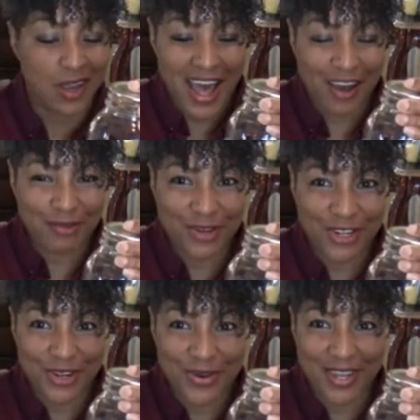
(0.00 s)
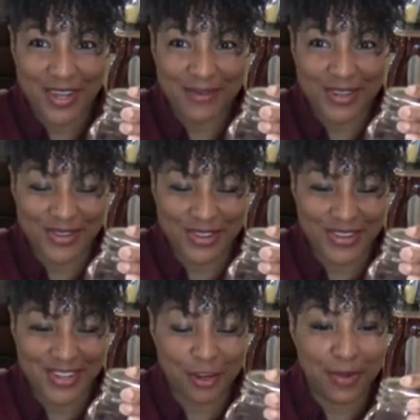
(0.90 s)
I will show him to you
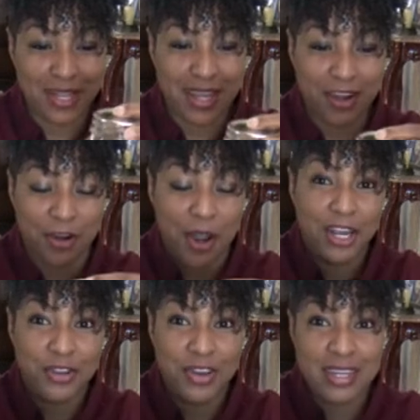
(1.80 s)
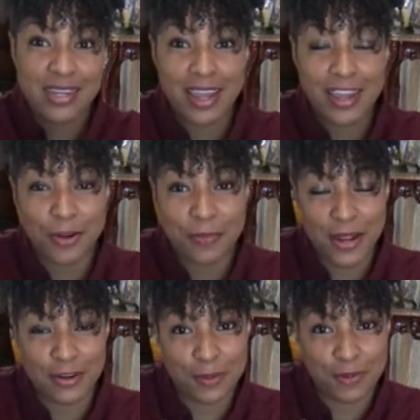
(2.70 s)
a little bit later. You need to get your
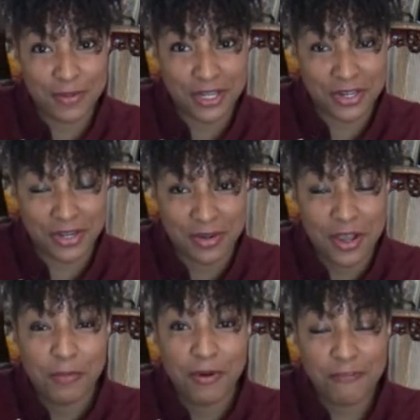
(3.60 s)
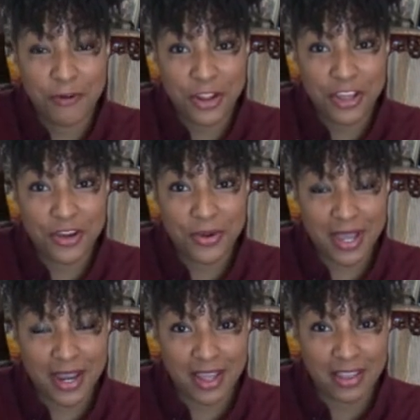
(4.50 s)
parents' permission before you go
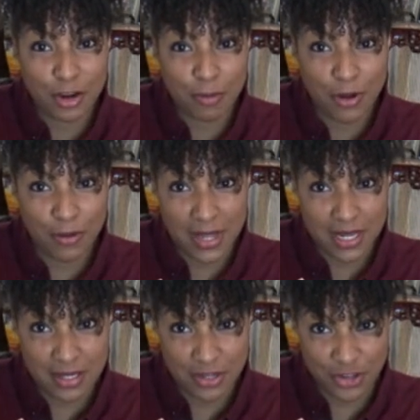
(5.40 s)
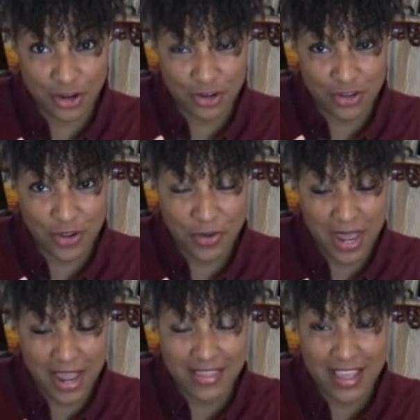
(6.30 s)
getting their ball mason jars,
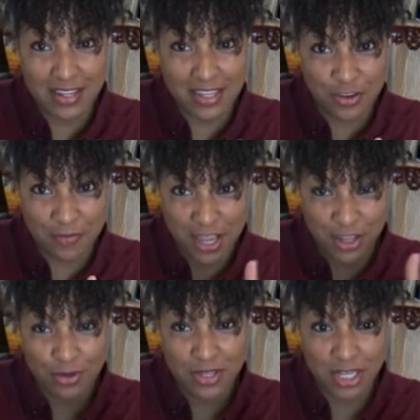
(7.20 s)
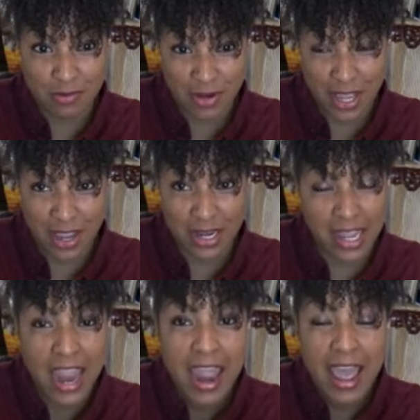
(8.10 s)
okay? They still may use these for canning,
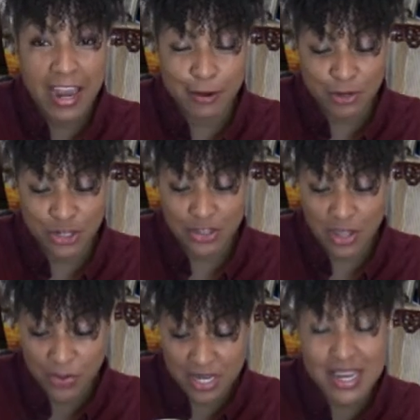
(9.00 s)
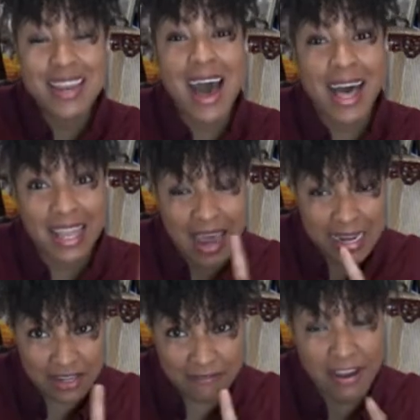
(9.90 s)
and I'm sure they would not like
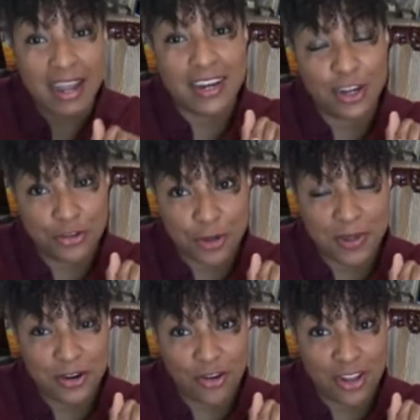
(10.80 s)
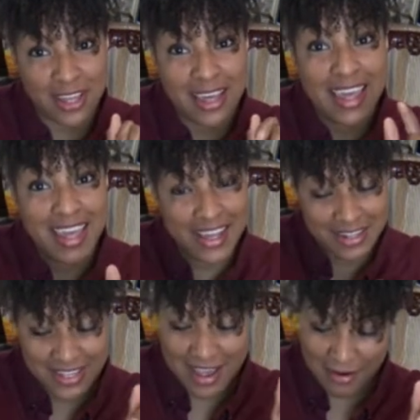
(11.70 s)
to find a creepy crawly
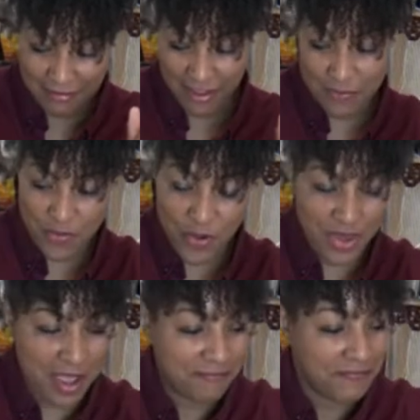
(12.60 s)
inside of here, okay?